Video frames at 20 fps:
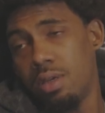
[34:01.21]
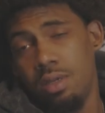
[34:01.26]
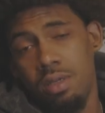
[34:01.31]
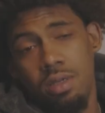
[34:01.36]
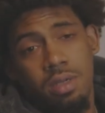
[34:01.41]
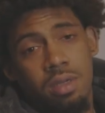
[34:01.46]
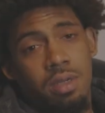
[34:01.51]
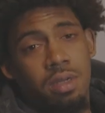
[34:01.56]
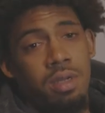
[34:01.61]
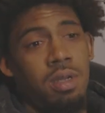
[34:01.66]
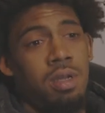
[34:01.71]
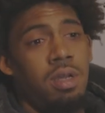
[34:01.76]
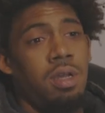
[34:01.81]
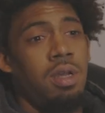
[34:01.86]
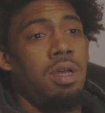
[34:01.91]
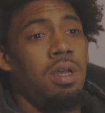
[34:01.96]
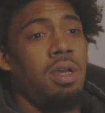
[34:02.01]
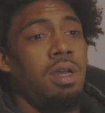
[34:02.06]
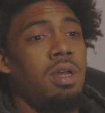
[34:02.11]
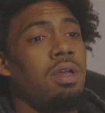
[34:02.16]
Freshman, you
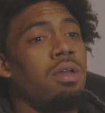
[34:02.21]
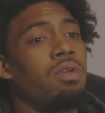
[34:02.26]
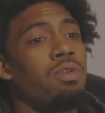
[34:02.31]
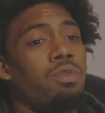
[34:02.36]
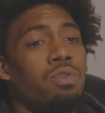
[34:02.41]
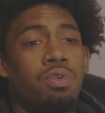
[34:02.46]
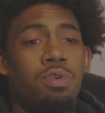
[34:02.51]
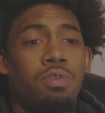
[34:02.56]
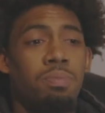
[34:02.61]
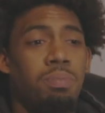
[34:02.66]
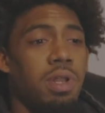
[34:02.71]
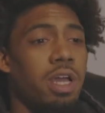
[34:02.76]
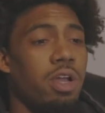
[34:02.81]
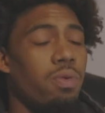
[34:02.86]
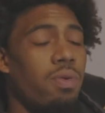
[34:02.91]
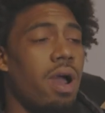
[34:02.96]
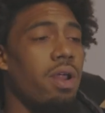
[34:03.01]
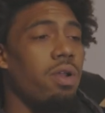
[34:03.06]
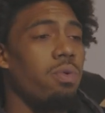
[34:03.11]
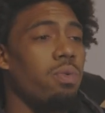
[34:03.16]
can play. You can
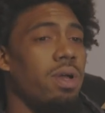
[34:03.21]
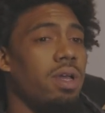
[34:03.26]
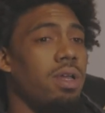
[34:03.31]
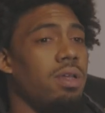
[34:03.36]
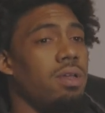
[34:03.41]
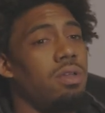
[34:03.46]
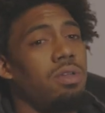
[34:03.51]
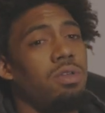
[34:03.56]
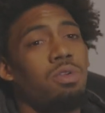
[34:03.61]
play right away.